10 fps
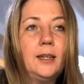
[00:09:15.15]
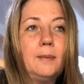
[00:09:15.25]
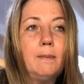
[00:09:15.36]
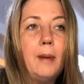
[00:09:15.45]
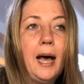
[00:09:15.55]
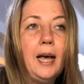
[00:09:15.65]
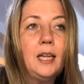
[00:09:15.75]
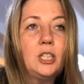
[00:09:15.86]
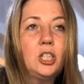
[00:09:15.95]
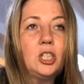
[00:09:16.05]

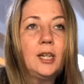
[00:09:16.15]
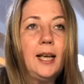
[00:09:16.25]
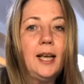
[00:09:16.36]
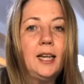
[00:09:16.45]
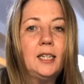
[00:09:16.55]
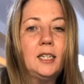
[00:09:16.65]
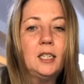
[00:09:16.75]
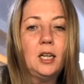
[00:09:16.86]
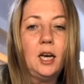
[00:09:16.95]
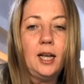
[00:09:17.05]
March,
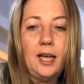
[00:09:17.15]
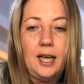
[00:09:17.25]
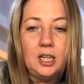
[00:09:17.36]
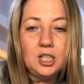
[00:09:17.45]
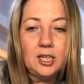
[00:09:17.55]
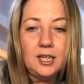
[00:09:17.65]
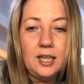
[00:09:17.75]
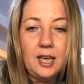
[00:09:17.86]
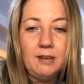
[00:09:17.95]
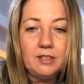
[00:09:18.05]
and I actually
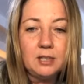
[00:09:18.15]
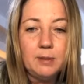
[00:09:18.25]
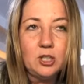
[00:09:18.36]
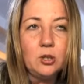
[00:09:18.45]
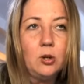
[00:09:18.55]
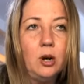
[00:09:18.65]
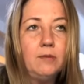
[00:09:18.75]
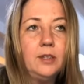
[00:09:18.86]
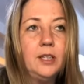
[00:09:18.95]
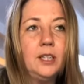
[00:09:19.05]
have a special
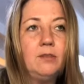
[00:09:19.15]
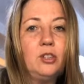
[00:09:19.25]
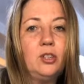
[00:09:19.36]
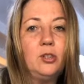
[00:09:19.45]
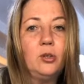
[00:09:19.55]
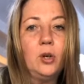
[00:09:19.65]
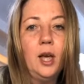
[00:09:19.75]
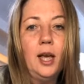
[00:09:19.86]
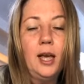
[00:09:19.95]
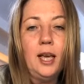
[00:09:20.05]
offer. If you
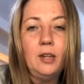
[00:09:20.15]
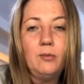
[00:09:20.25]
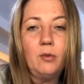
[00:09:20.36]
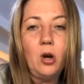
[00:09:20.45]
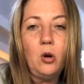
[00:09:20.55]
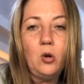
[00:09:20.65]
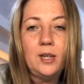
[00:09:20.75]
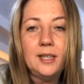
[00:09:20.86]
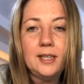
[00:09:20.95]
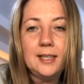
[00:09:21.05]
enroll
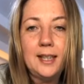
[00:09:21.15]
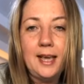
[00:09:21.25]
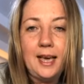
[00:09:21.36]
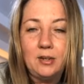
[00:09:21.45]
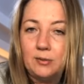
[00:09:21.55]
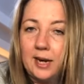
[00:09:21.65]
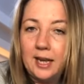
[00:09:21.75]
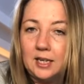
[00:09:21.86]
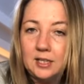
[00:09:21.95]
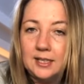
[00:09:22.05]
into that
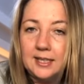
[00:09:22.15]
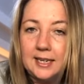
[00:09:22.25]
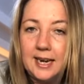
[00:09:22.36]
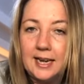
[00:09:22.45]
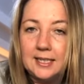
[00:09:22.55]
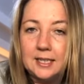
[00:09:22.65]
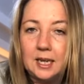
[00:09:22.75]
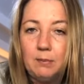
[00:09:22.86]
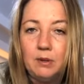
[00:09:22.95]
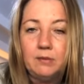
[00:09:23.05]
round in the next
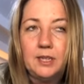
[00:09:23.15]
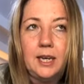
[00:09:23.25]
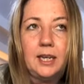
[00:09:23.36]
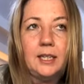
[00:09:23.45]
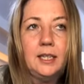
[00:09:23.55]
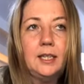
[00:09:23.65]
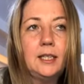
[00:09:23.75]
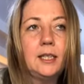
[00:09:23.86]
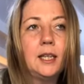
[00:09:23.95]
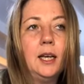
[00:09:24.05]
couple of
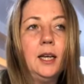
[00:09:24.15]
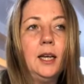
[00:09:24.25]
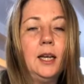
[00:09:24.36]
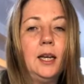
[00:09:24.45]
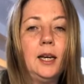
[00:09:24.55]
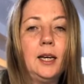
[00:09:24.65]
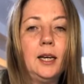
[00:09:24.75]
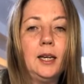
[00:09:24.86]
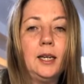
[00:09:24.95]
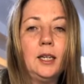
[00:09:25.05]
days,
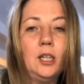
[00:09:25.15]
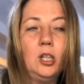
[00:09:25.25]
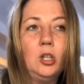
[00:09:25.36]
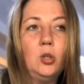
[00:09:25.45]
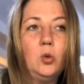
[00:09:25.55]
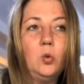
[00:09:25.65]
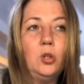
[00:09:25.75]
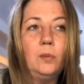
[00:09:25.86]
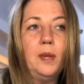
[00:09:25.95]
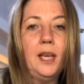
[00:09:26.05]
you
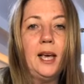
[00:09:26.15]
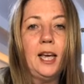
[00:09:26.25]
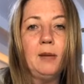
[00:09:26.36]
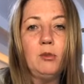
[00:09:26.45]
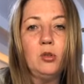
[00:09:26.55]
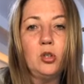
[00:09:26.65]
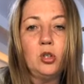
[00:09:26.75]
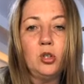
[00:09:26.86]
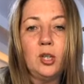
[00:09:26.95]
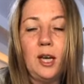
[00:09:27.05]
will be able
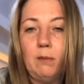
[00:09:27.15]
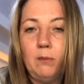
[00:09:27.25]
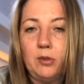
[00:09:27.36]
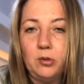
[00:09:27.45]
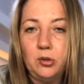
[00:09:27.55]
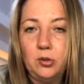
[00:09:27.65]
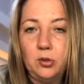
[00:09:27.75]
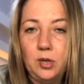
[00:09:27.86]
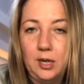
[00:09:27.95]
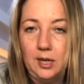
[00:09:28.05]
to come
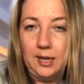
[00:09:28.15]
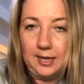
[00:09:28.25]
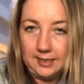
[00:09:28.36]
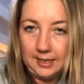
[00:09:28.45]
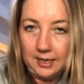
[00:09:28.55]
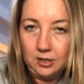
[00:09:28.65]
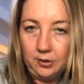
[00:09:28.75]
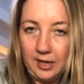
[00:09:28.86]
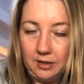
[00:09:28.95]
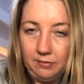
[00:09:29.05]
through a second
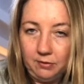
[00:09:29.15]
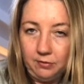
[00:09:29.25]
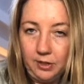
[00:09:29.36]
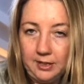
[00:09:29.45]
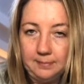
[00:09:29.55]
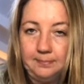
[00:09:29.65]
round for free.